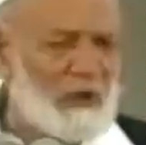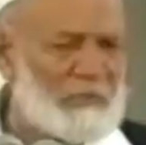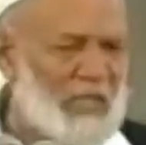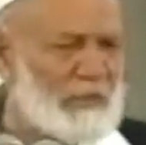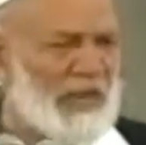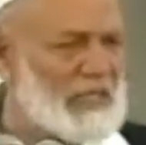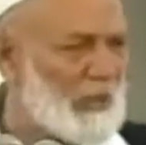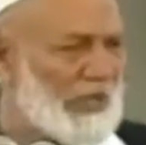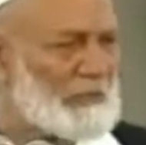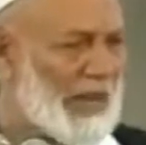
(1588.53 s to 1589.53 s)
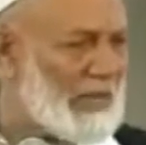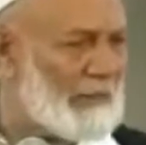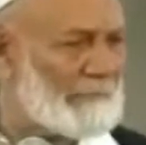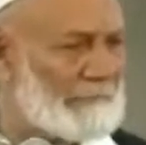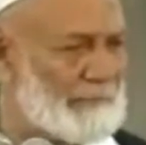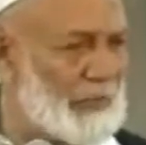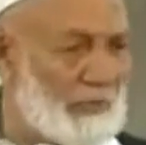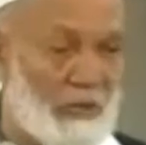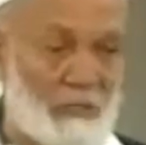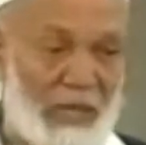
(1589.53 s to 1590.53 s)
be as bad as a white man,
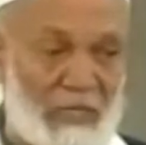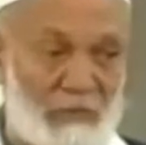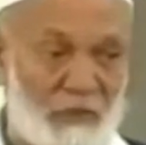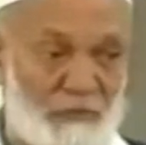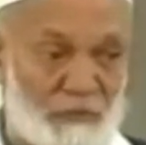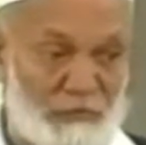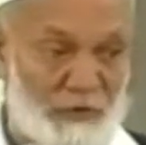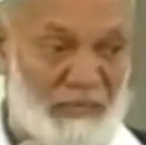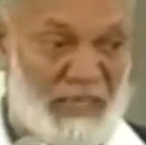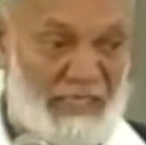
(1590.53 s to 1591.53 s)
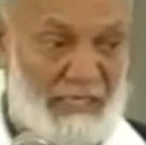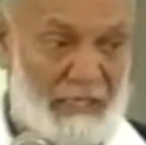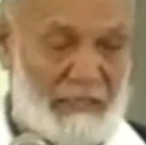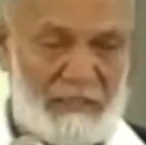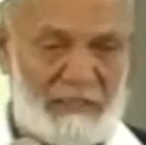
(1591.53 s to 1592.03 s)
but we can't say we are free from that sickness.